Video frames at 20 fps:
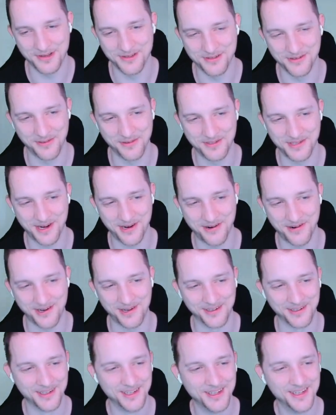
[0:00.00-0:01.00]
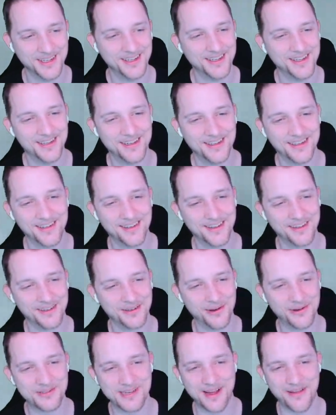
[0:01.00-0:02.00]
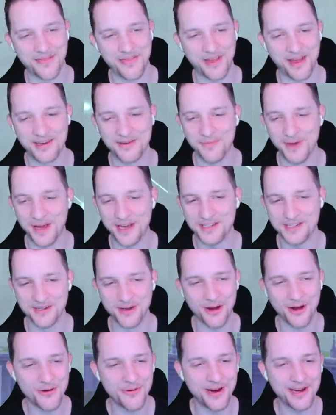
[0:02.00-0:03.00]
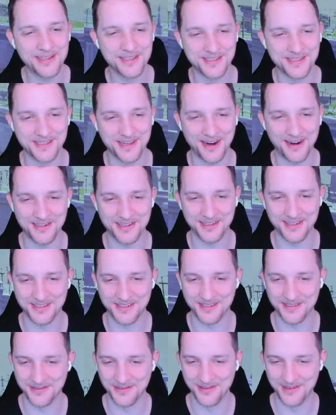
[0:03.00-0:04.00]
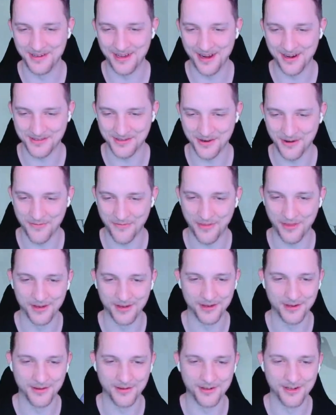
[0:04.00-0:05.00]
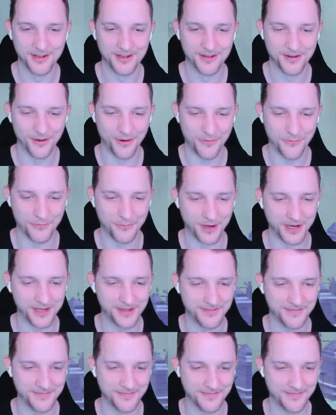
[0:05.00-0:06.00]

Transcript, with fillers: into the tower. It looked like the animation already started to let us off the Loftwing.